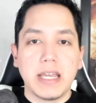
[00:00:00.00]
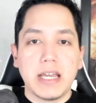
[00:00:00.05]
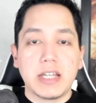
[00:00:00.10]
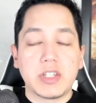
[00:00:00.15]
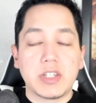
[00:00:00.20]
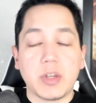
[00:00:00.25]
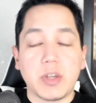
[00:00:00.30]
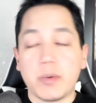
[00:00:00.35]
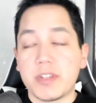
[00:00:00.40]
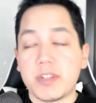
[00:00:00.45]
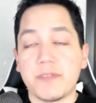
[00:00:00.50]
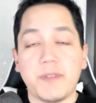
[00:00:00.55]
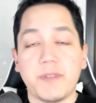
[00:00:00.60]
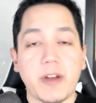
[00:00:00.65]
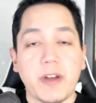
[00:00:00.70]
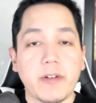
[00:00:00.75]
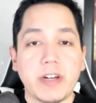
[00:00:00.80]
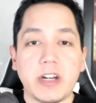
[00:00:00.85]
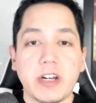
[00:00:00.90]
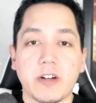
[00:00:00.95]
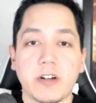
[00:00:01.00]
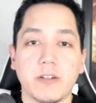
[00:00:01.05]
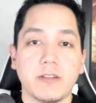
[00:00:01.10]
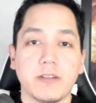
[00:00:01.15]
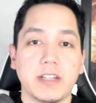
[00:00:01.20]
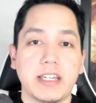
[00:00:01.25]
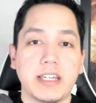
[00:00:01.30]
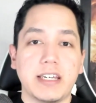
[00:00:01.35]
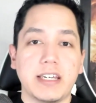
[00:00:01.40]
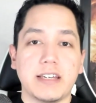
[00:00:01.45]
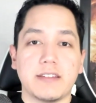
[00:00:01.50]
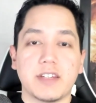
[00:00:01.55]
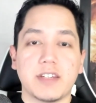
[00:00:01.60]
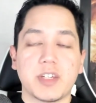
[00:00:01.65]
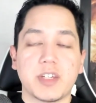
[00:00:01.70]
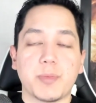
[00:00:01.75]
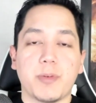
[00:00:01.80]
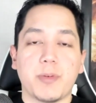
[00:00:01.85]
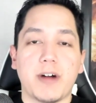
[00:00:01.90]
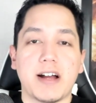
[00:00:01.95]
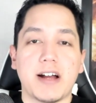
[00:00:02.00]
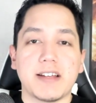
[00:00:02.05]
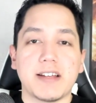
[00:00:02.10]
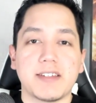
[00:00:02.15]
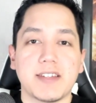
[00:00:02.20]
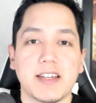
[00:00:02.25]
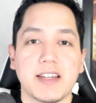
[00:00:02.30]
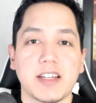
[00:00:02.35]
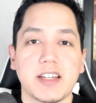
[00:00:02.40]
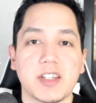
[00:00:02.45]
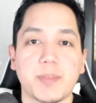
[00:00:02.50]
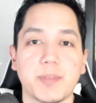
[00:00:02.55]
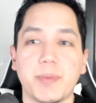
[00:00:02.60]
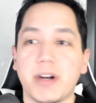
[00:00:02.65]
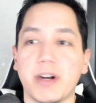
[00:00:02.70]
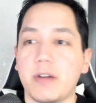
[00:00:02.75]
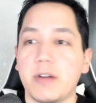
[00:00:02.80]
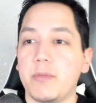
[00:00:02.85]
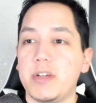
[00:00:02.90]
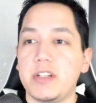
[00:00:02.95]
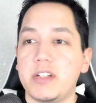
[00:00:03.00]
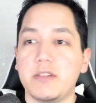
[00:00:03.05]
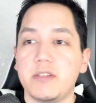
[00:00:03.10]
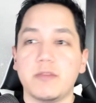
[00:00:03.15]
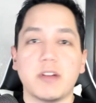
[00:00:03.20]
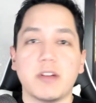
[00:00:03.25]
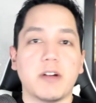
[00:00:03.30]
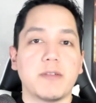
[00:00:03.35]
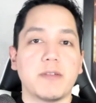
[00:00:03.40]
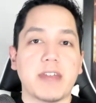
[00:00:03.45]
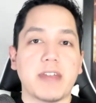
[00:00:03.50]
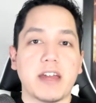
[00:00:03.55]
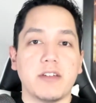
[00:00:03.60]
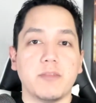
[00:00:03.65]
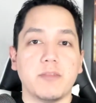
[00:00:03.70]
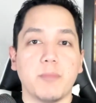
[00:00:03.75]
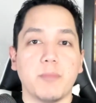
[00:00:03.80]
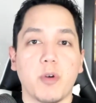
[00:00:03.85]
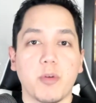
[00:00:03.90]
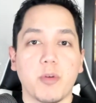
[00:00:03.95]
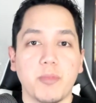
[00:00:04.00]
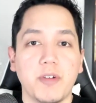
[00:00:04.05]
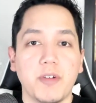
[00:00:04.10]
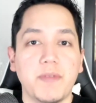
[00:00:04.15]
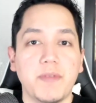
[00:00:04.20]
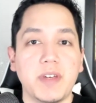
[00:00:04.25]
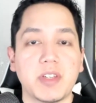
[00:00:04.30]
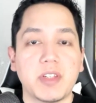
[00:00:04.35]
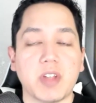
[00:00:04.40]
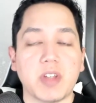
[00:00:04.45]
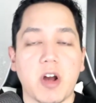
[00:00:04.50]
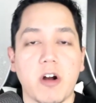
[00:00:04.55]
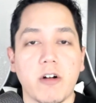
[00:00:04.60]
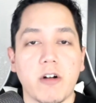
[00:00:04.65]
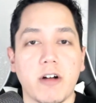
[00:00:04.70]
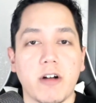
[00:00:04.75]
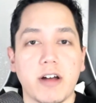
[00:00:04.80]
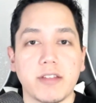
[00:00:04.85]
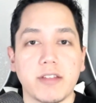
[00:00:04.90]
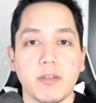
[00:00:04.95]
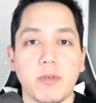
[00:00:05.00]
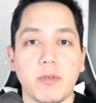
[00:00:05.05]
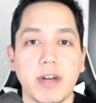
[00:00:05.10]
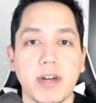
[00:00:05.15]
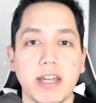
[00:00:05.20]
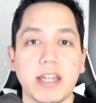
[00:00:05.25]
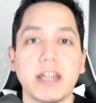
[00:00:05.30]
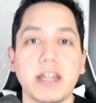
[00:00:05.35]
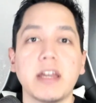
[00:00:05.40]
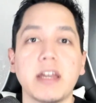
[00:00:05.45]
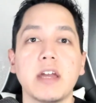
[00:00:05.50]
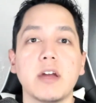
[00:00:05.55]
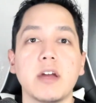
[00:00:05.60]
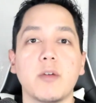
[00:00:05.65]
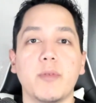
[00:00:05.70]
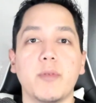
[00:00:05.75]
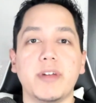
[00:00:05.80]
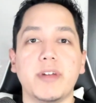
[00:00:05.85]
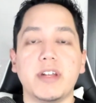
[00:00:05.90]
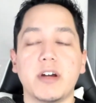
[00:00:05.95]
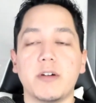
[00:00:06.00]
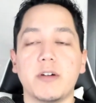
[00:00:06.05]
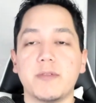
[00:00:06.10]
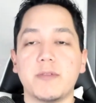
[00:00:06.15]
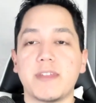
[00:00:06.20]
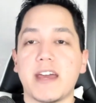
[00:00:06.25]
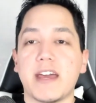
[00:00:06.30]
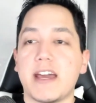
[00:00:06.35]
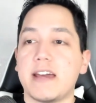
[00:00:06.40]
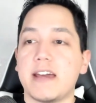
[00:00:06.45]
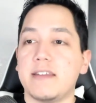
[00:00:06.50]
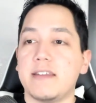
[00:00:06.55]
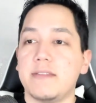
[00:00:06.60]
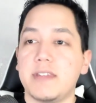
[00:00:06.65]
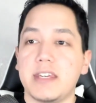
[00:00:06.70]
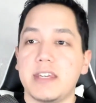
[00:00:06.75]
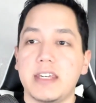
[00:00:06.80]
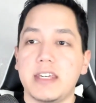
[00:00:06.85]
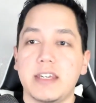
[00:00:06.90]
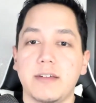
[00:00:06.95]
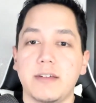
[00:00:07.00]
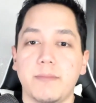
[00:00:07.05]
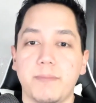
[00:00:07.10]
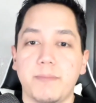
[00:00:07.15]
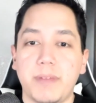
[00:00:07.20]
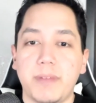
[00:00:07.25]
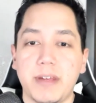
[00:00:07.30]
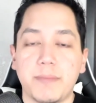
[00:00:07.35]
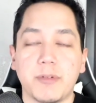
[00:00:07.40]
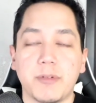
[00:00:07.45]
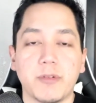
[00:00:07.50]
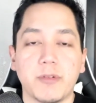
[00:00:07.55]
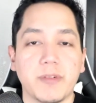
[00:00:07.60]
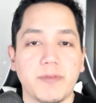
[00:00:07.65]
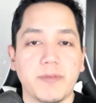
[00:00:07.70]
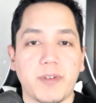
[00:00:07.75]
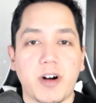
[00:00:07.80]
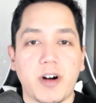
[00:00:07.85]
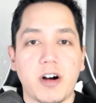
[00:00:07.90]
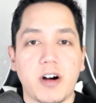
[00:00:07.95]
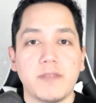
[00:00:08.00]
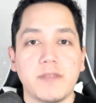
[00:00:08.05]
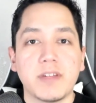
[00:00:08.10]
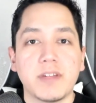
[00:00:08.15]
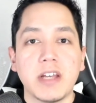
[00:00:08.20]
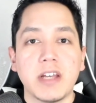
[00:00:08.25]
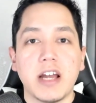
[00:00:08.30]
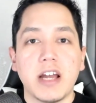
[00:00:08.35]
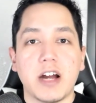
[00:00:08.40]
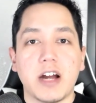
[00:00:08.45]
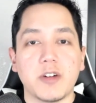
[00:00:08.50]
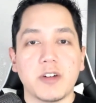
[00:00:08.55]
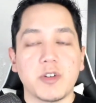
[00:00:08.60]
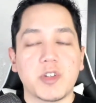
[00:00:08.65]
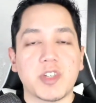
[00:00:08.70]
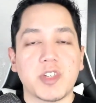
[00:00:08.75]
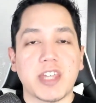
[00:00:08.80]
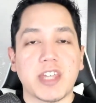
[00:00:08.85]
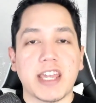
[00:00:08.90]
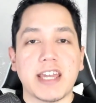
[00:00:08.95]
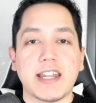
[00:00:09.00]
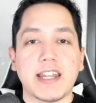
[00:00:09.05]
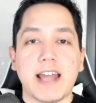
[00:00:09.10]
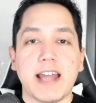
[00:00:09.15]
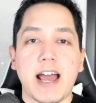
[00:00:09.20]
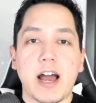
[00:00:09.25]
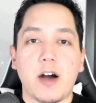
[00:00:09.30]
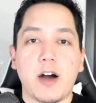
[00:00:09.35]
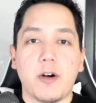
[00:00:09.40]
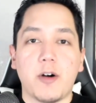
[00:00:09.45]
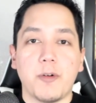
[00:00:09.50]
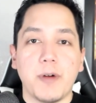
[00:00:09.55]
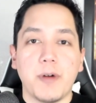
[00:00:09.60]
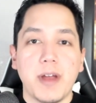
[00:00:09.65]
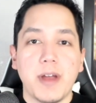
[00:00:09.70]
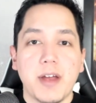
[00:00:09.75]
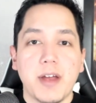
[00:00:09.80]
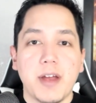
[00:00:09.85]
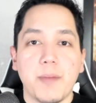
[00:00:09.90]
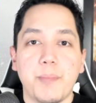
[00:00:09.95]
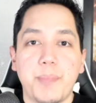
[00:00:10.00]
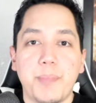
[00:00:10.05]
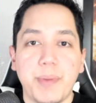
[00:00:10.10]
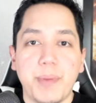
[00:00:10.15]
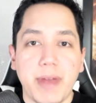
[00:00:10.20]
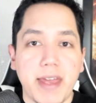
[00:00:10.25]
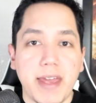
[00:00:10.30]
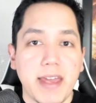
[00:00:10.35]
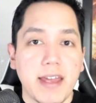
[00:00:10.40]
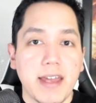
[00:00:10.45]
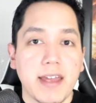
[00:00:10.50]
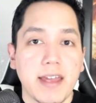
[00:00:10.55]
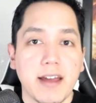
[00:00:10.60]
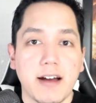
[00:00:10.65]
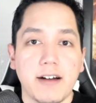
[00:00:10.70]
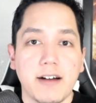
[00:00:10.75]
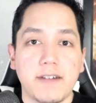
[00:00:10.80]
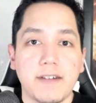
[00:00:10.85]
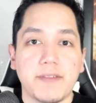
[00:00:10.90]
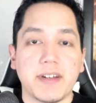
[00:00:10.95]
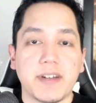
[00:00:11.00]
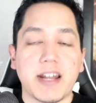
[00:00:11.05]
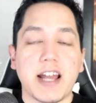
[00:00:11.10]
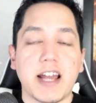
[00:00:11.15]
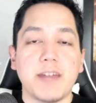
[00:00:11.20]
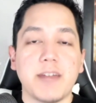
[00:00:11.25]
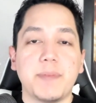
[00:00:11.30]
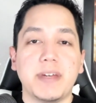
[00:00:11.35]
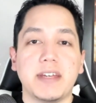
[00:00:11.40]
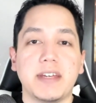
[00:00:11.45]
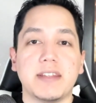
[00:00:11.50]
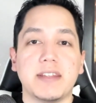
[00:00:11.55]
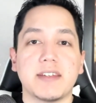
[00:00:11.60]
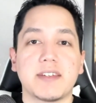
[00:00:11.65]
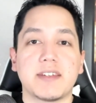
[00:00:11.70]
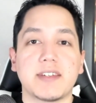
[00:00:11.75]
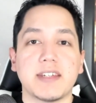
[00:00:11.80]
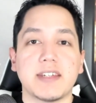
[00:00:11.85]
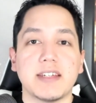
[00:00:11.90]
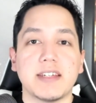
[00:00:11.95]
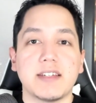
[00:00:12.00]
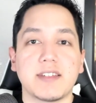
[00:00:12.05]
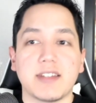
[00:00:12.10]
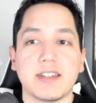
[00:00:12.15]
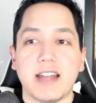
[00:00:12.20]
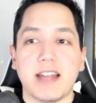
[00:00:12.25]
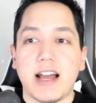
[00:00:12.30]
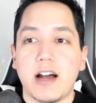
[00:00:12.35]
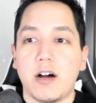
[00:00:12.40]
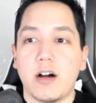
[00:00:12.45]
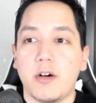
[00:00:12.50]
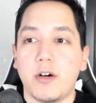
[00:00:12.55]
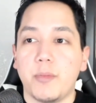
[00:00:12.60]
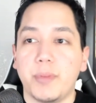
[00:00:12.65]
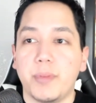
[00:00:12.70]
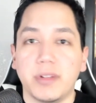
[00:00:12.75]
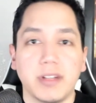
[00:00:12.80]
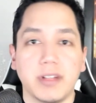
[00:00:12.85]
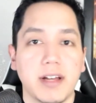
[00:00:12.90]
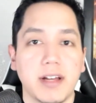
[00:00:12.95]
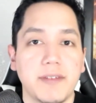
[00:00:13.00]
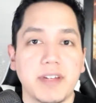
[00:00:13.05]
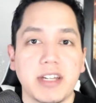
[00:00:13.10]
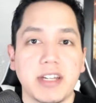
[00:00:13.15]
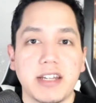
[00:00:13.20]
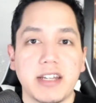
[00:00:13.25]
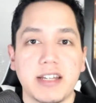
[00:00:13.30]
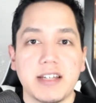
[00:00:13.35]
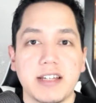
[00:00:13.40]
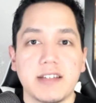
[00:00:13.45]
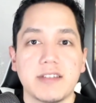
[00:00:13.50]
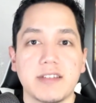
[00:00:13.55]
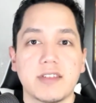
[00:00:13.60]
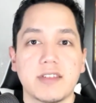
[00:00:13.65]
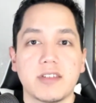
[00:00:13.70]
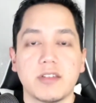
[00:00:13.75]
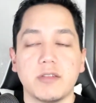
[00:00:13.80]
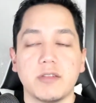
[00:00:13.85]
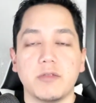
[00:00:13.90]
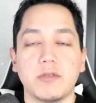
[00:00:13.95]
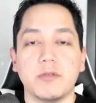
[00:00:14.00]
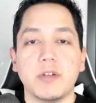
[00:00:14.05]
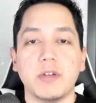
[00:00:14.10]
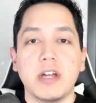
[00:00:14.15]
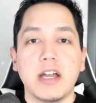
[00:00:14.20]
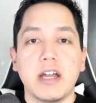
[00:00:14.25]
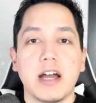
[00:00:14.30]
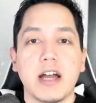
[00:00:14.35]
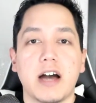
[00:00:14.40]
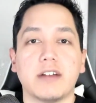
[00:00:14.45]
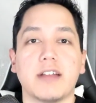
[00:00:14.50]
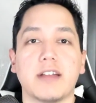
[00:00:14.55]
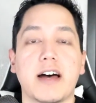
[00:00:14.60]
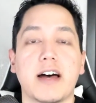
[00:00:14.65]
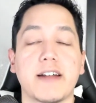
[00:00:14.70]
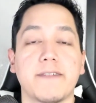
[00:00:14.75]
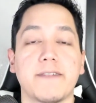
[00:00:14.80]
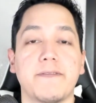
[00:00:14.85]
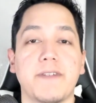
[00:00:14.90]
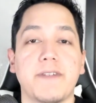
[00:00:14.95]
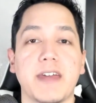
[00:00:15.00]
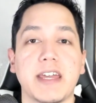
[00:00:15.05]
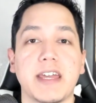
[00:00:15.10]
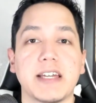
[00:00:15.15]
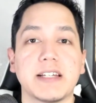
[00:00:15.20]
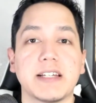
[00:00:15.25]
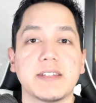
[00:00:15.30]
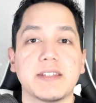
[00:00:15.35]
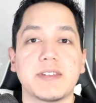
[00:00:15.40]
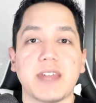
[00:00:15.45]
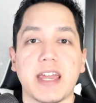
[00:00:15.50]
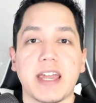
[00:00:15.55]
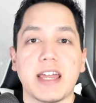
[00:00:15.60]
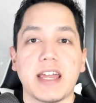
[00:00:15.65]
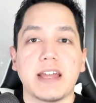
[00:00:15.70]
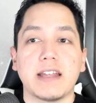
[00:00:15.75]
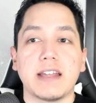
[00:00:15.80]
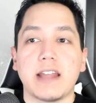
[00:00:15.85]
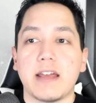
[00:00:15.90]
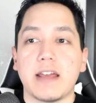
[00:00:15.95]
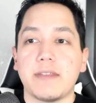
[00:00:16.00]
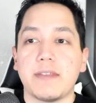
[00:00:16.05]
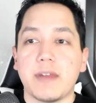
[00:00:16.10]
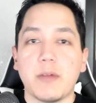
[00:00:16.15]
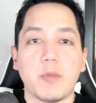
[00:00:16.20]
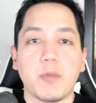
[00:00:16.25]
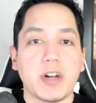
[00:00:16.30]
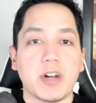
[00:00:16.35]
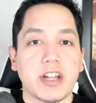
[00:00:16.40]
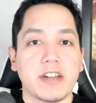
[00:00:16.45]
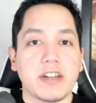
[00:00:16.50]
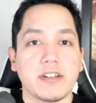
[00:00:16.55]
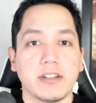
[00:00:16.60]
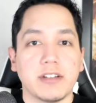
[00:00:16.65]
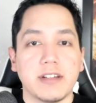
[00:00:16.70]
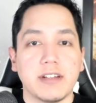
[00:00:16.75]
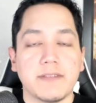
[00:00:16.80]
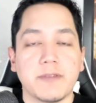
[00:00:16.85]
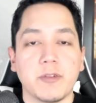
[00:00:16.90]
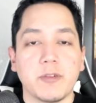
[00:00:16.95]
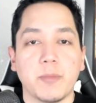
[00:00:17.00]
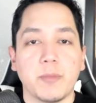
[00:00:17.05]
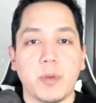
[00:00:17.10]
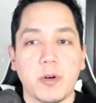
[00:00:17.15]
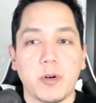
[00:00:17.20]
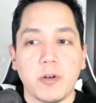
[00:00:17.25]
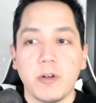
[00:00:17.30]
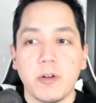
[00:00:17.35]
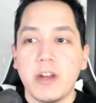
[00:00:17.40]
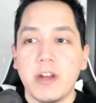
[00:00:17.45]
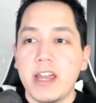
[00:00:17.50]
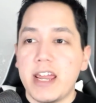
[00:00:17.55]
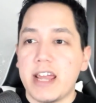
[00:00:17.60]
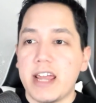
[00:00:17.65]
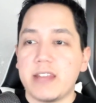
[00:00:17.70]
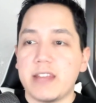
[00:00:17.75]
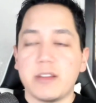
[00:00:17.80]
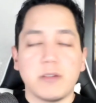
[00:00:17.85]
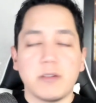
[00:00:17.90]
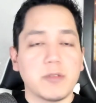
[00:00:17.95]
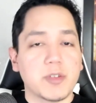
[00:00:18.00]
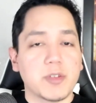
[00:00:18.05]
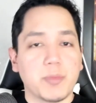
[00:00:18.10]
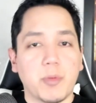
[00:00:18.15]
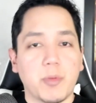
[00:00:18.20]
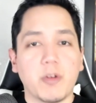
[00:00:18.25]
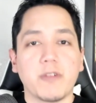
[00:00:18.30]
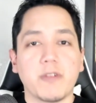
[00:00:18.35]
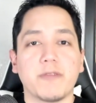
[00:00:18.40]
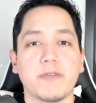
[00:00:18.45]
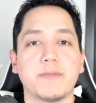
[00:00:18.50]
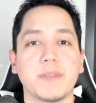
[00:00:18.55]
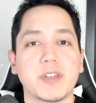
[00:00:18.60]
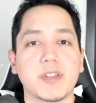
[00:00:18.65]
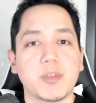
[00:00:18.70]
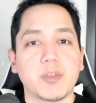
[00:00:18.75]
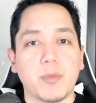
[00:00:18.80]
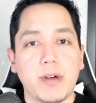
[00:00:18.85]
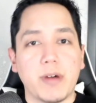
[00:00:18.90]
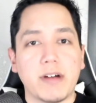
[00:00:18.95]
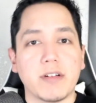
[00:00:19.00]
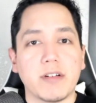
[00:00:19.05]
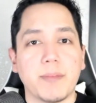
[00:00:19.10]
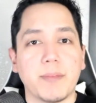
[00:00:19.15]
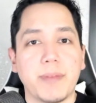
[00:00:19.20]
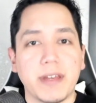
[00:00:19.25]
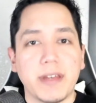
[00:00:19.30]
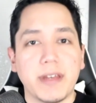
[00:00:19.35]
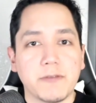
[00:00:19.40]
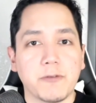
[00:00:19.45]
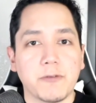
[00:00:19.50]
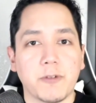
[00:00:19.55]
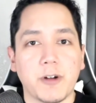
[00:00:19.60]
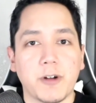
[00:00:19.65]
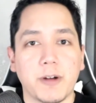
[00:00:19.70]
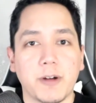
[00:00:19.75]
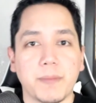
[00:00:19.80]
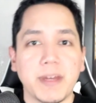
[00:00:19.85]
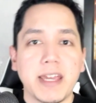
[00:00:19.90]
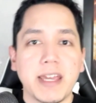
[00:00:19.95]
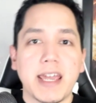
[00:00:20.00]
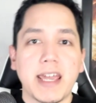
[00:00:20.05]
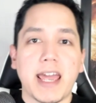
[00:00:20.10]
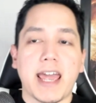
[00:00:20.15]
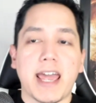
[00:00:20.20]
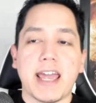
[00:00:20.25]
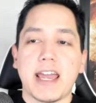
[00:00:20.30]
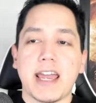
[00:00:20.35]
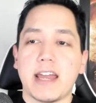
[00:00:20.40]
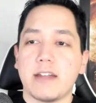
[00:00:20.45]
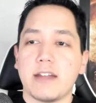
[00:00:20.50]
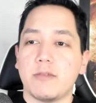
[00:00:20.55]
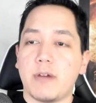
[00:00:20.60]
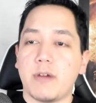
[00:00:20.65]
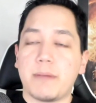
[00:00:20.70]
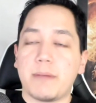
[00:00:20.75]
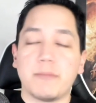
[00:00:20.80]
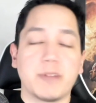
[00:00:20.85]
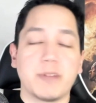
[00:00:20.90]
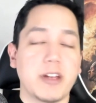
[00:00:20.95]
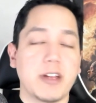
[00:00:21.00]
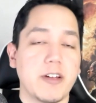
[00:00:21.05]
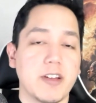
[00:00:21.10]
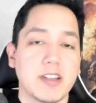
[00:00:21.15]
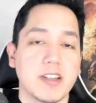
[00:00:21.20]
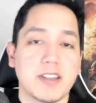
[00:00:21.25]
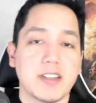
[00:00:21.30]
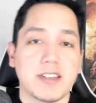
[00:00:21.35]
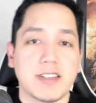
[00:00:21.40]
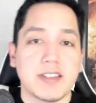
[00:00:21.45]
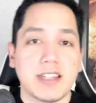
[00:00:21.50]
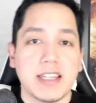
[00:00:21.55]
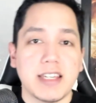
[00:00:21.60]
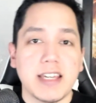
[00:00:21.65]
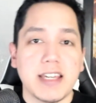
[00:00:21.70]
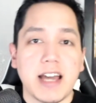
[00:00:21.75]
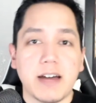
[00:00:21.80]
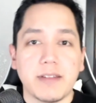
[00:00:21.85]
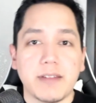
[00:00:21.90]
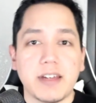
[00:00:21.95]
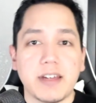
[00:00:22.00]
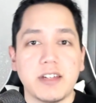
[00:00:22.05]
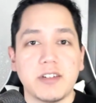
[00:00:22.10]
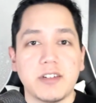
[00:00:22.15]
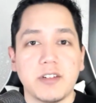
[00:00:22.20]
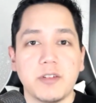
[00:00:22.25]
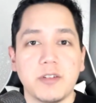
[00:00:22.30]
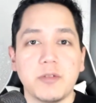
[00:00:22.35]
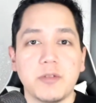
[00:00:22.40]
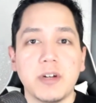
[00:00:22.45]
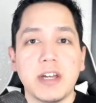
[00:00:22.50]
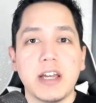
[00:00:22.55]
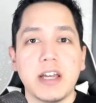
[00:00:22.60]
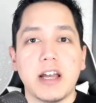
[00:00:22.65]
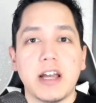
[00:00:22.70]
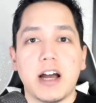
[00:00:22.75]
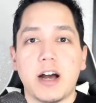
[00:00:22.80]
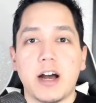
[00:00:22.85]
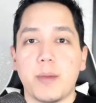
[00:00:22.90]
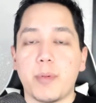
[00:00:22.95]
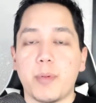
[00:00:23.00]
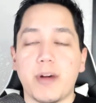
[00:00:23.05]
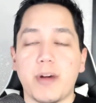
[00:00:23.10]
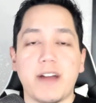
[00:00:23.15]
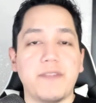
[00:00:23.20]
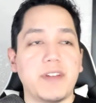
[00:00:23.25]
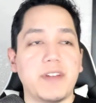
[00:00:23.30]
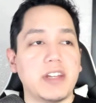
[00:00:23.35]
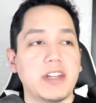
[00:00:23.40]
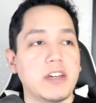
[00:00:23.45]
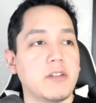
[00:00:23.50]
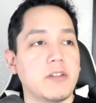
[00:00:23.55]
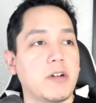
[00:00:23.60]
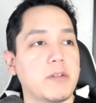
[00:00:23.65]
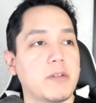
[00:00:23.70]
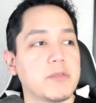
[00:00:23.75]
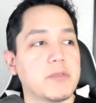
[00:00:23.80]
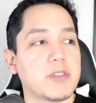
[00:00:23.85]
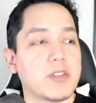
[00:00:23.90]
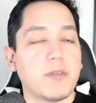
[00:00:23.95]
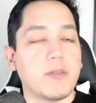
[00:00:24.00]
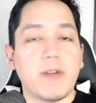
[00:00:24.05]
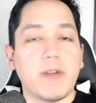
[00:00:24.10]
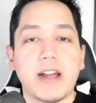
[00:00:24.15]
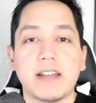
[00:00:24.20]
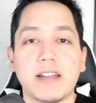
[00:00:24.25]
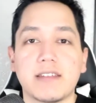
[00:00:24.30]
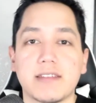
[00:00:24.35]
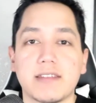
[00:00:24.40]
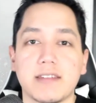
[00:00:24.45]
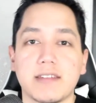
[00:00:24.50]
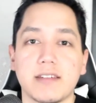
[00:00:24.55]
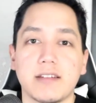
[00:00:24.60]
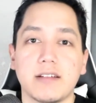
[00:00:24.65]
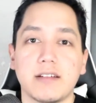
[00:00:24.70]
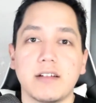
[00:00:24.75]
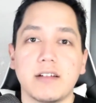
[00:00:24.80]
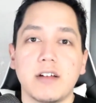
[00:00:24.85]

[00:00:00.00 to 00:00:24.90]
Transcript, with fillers: So it's very early in this process, but we do know that more movies are on the way. We know that the people involved understand how big of an IP this is and how beloved it is to a lot of fans. And they want to deliver more. And there is more from this well to pick from. And I'm curious to see how they do. Uh, Prime Video owns the rights to